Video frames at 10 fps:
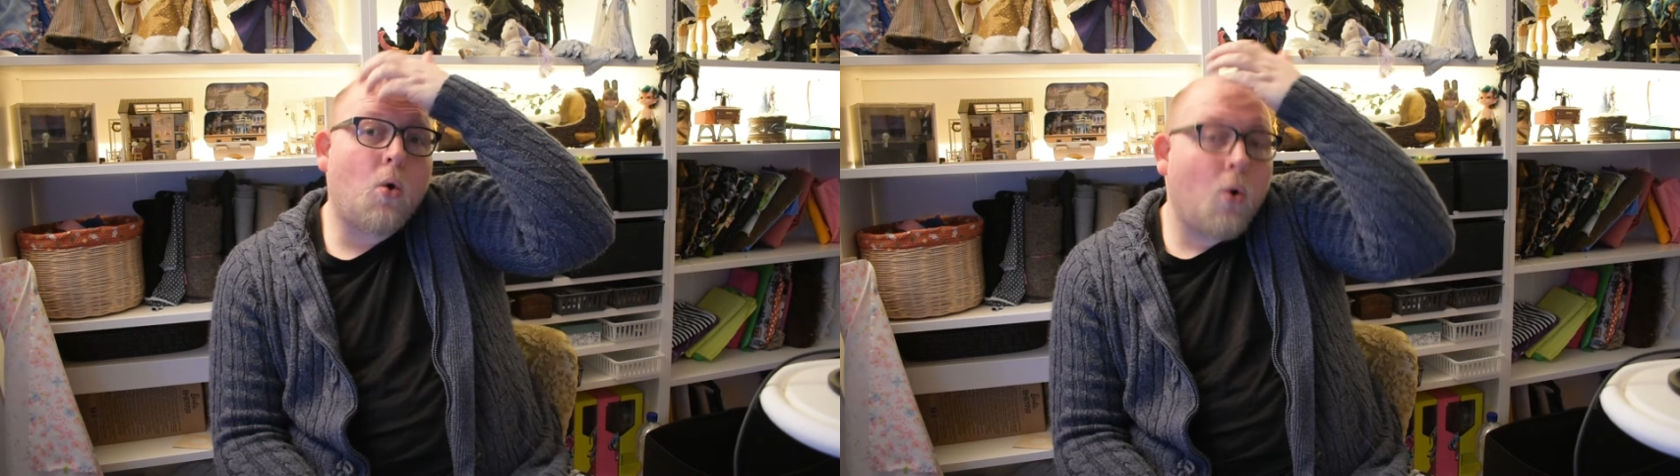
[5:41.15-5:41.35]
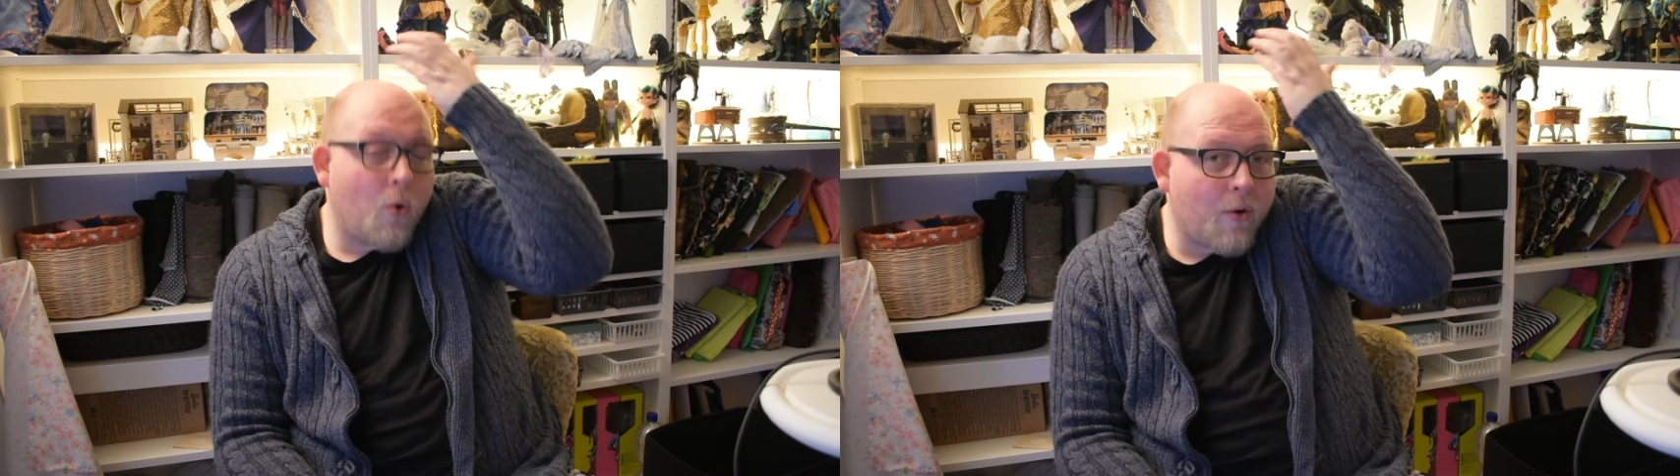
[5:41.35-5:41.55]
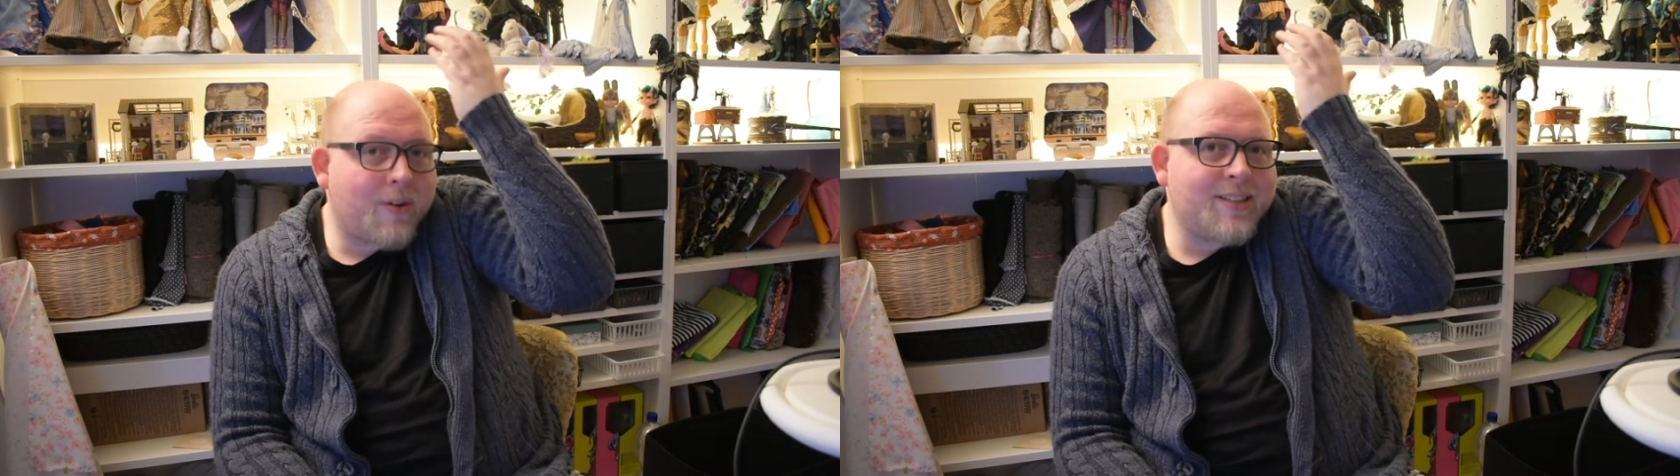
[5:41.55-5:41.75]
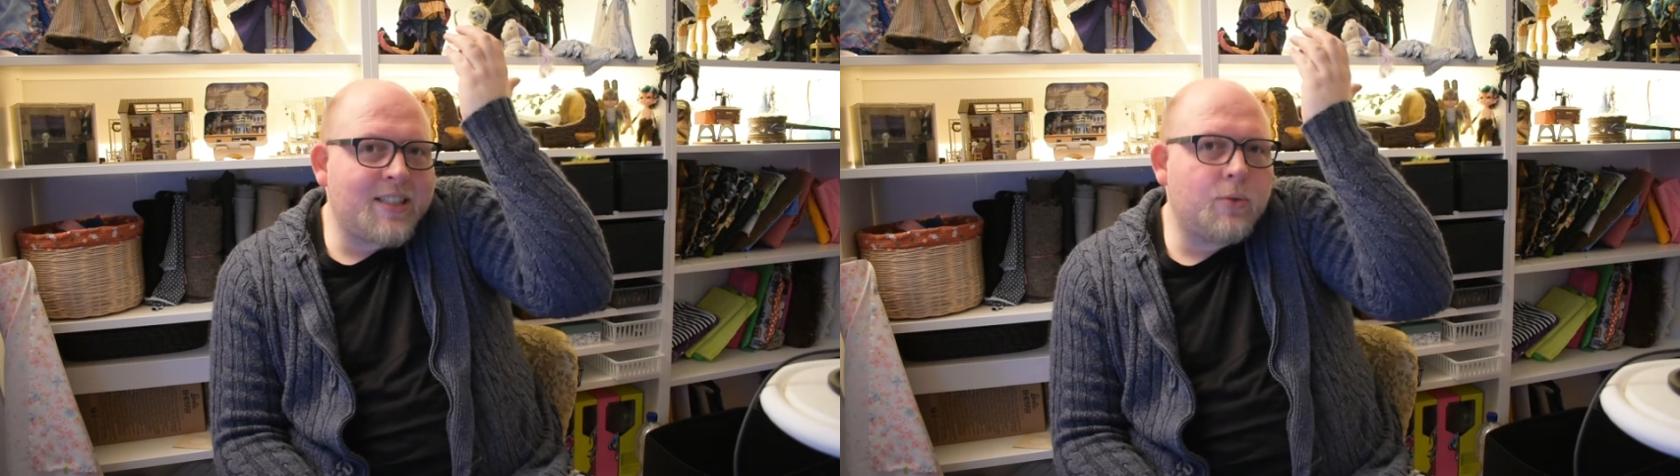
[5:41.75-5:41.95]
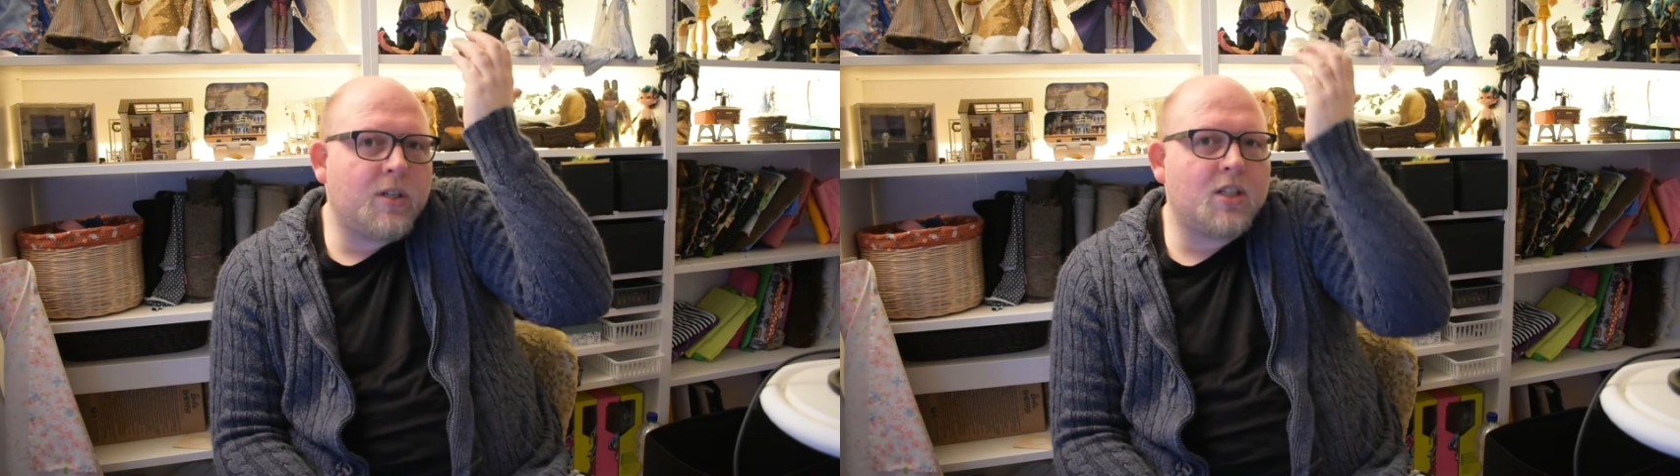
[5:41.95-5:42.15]
or
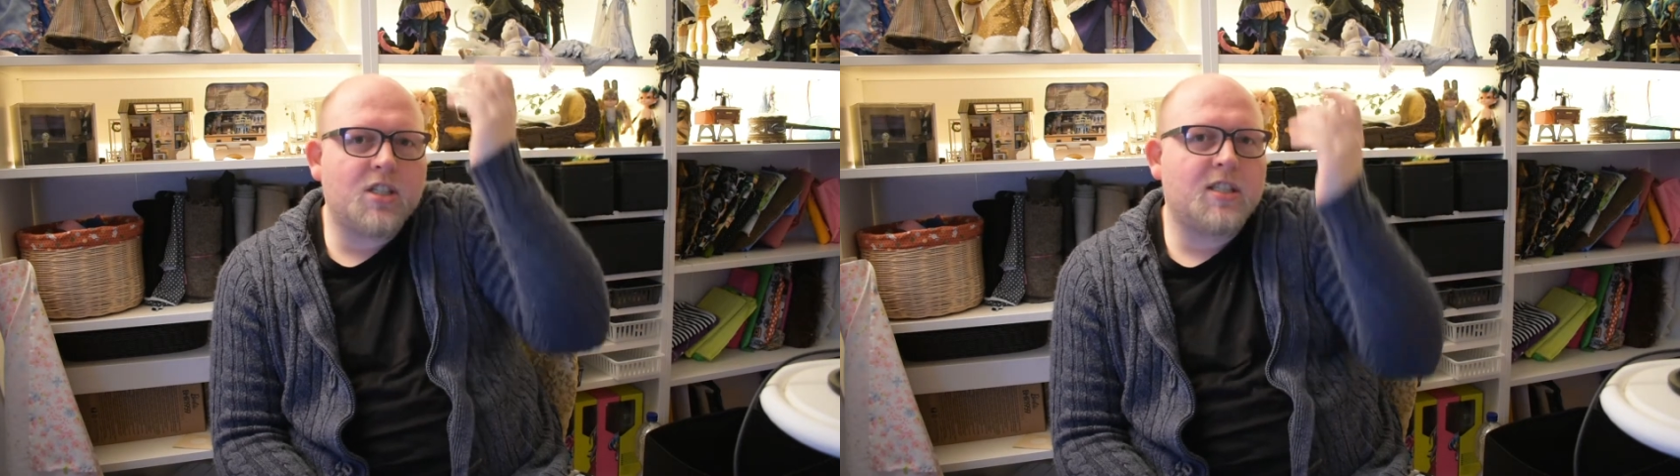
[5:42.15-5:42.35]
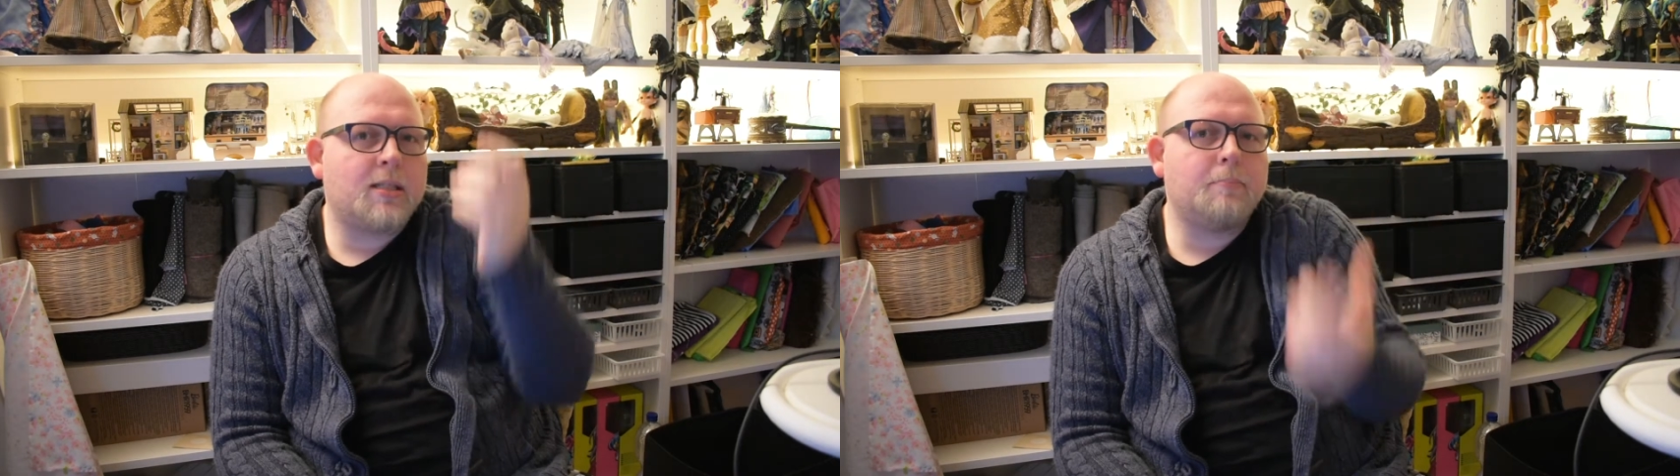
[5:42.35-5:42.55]
you are just